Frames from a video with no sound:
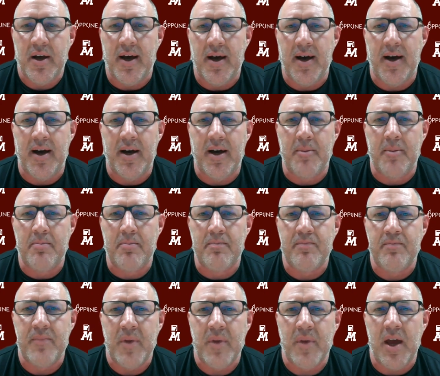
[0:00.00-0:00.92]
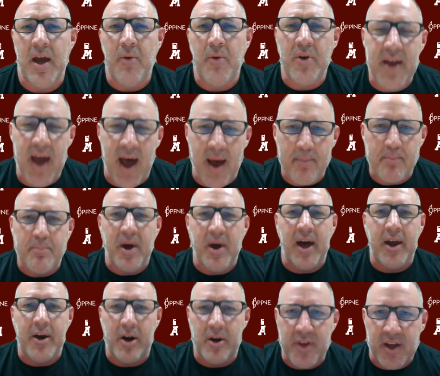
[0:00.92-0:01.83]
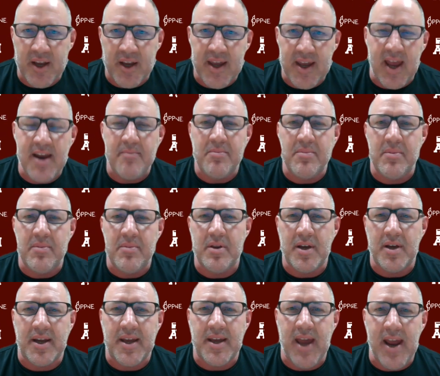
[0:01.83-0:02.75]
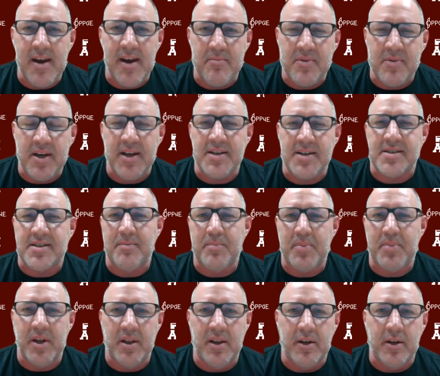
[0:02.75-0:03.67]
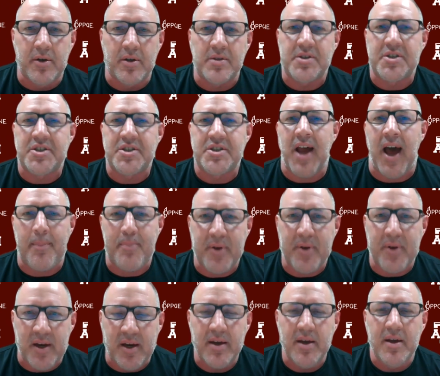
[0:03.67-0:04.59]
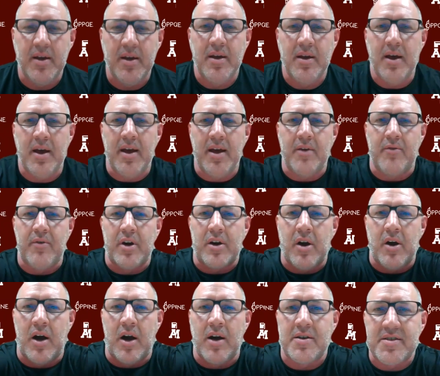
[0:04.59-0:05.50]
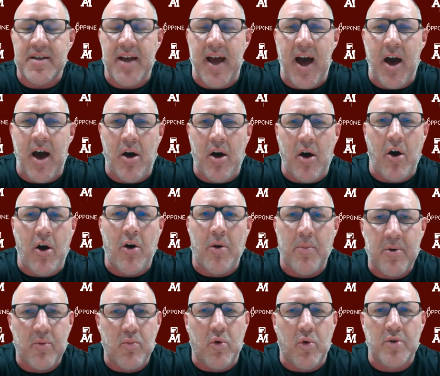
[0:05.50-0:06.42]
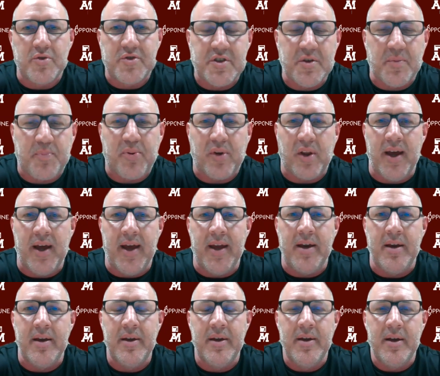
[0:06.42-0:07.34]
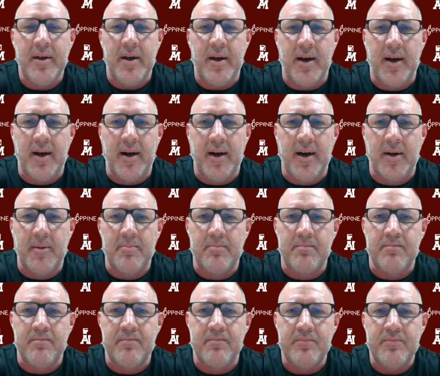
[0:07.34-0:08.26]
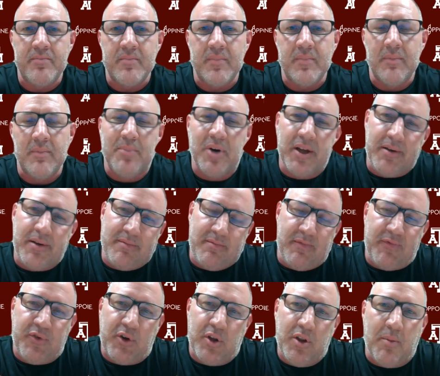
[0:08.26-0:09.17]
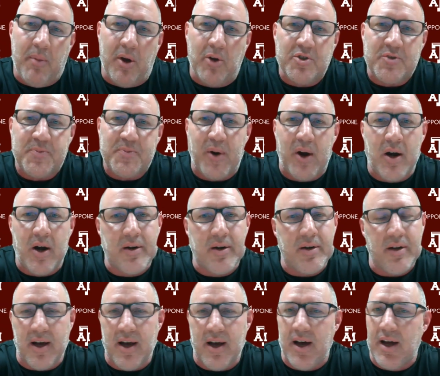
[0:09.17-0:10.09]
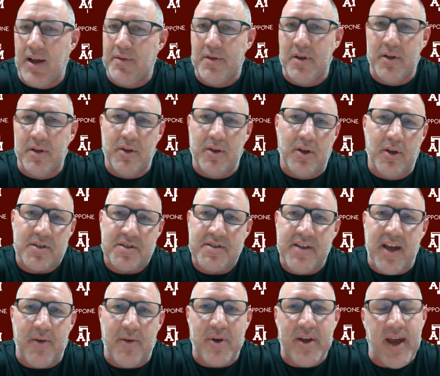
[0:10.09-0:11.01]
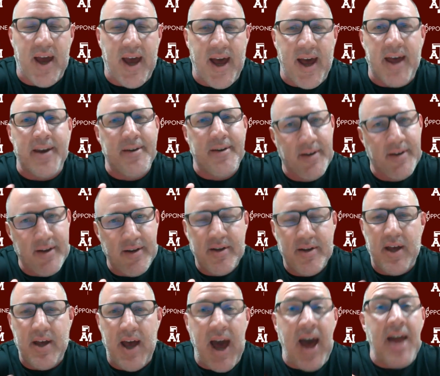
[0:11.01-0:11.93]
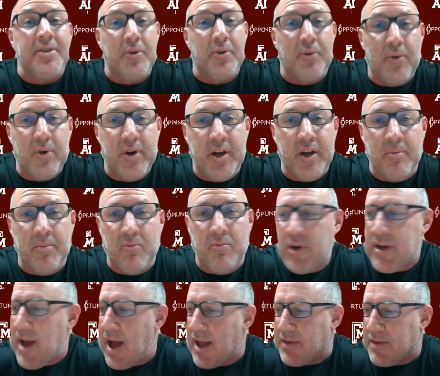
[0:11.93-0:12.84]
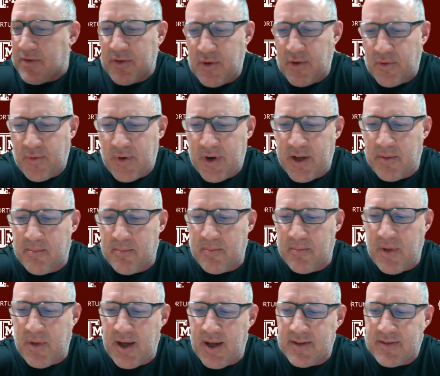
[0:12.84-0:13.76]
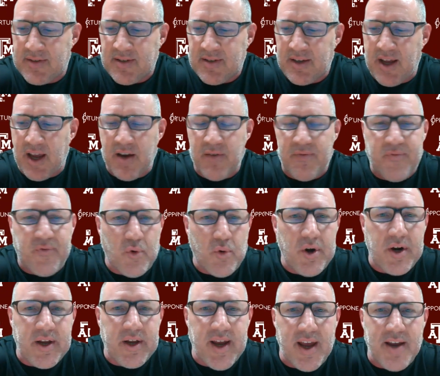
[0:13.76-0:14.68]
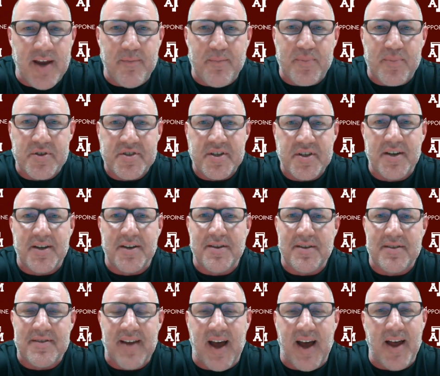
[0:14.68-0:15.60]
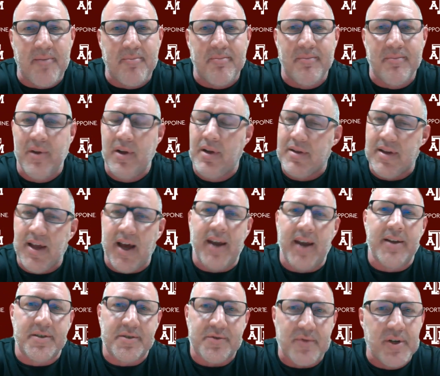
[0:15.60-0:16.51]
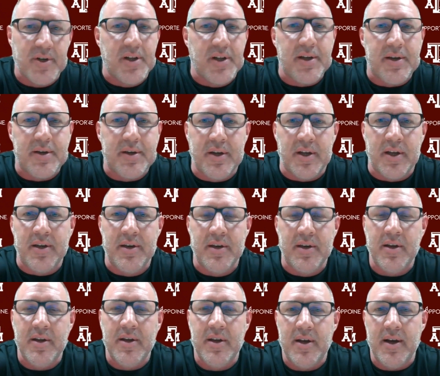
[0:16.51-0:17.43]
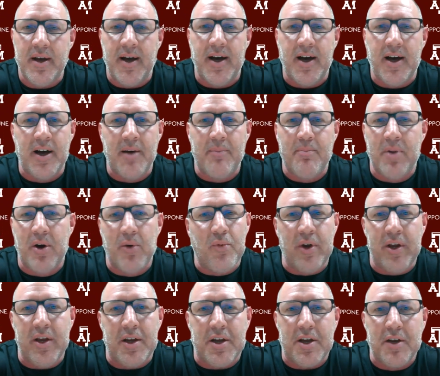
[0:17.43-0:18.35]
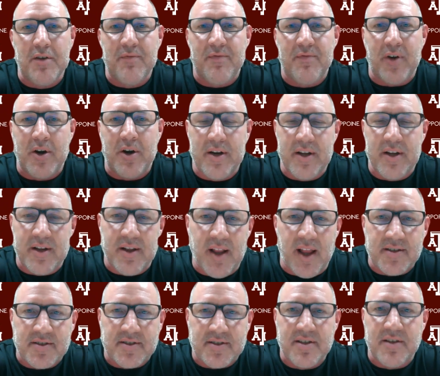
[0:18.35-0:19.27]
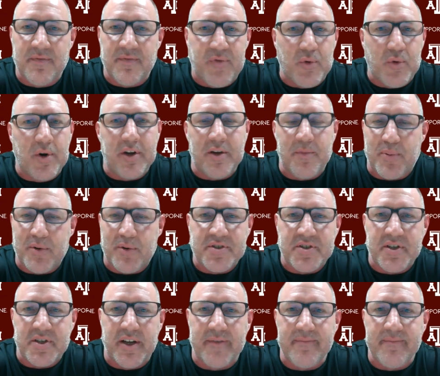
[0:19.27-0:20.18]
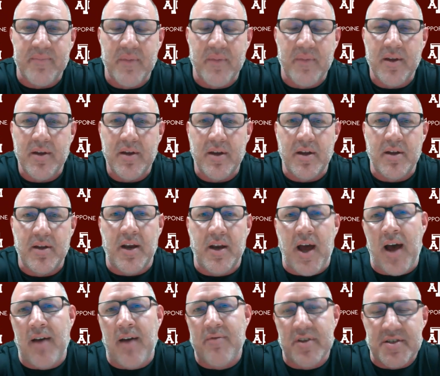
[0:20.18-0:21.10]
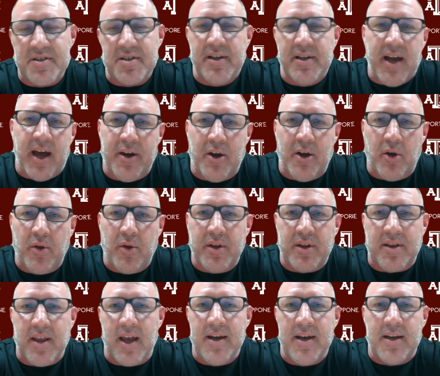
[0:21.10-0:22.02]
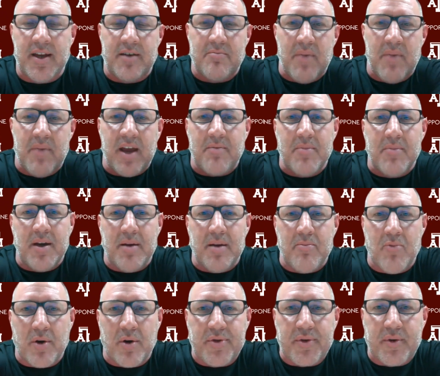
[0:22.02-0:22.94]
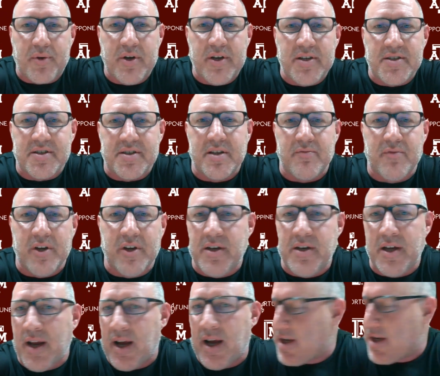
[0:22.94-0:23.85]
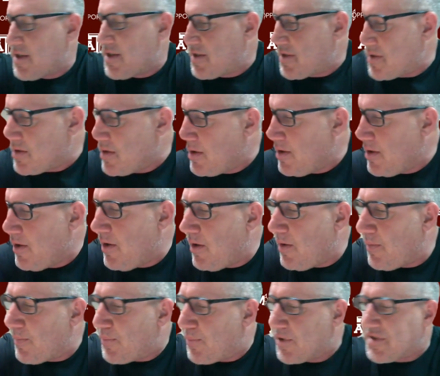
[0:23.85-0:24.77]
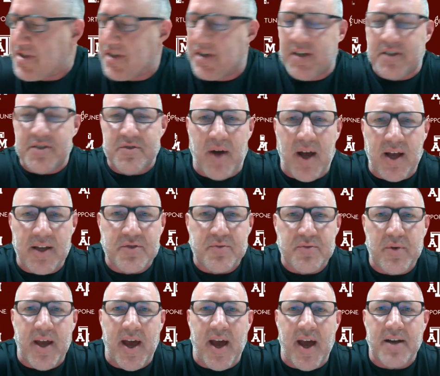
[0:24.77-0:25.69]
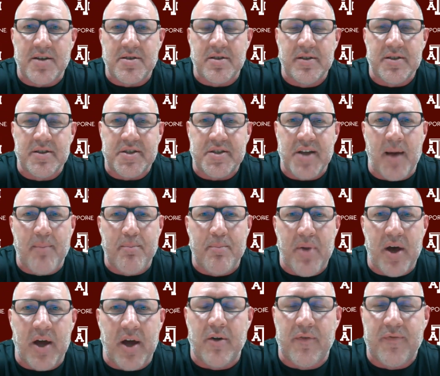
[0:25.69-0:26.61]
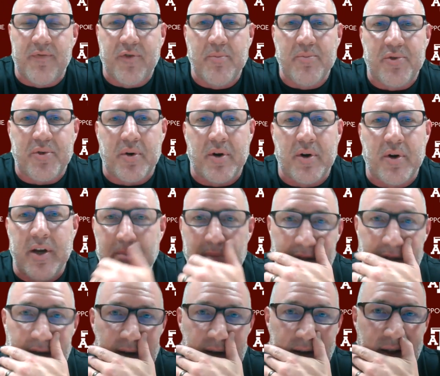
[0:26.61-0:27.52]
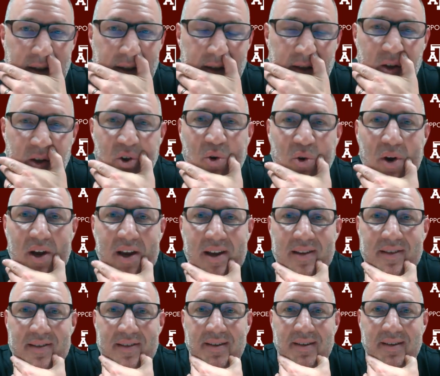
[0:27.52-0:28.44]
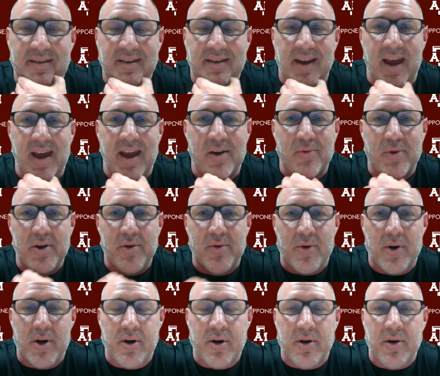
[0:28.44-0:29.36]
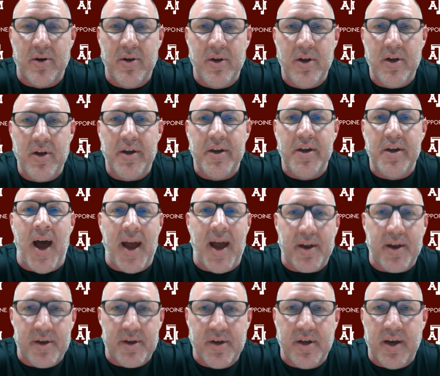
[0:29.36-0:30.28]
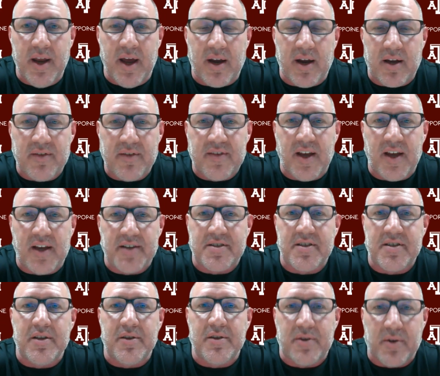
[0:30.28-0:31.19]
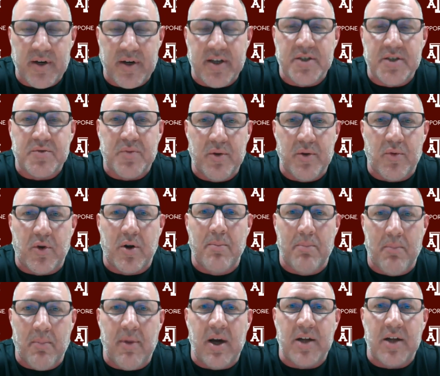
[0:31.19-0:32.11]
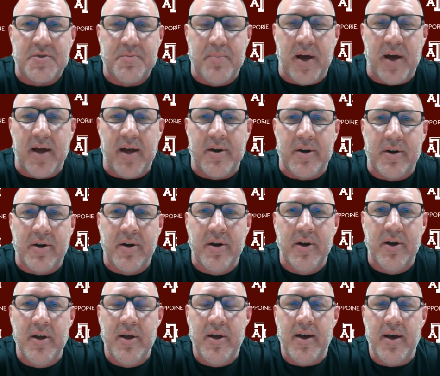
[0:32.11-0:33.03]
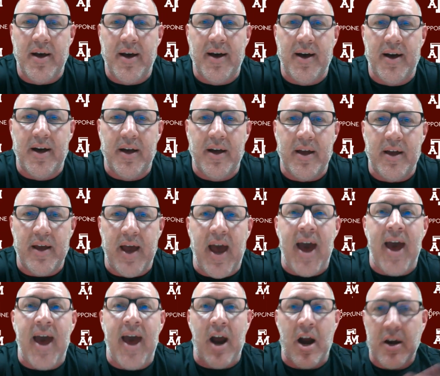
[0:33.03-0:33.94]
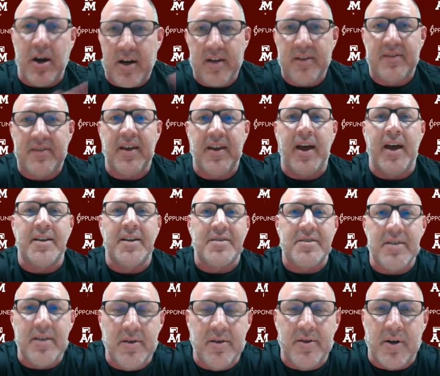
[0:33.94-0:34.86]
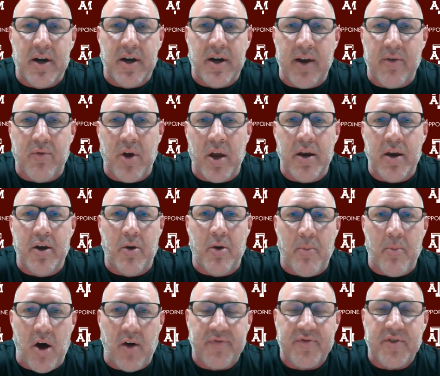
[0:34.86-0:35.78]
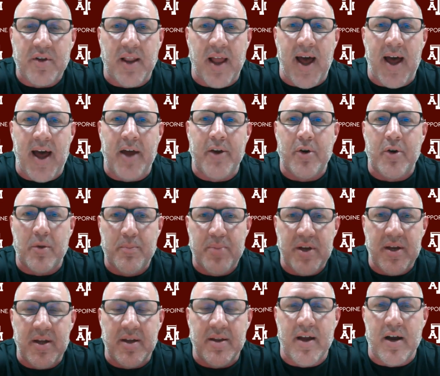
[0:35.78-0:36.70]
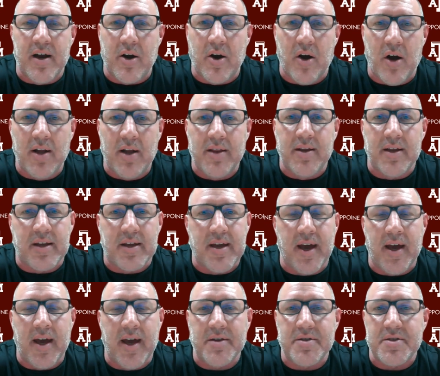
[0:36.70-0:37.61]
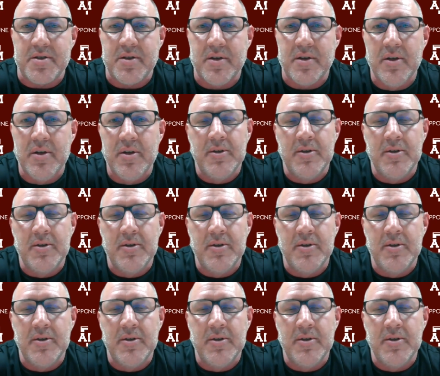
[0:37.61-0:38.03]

Um, and we got better. The game, the game needs to be a little choppy in regards to how Auburn wants to play. Um, but for the most part, uh, the looks that we had at the rim, we got to the rim uh, today 48% of the time. That is really good. Uh, but we converted less than 40%. And then obviously, I know that they didn't make many more threes than we did. I guess percentage wise, we actually shot better from three. But going into today, we were not good at contesting threes. We were much better uh, at our contest, either at running them off the line or being there on the catch.